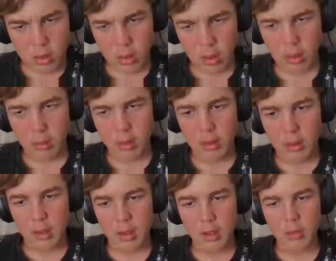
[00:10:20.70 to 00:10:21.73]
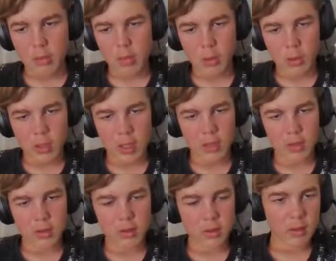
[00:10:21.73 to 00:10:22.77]
I reckon yellow will look
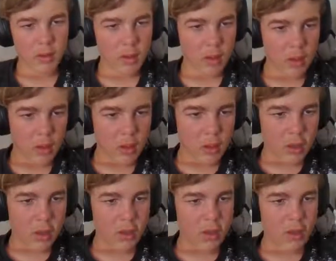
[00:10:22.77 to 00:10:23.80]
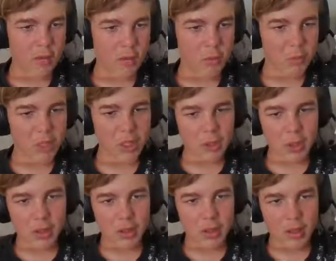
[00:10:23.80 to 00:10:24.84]
nice. And I'll give him a mini
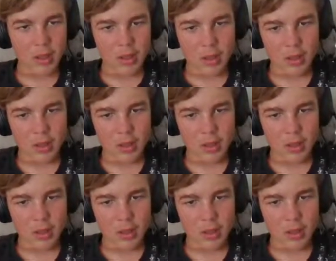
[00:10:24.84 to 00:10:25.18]
beak.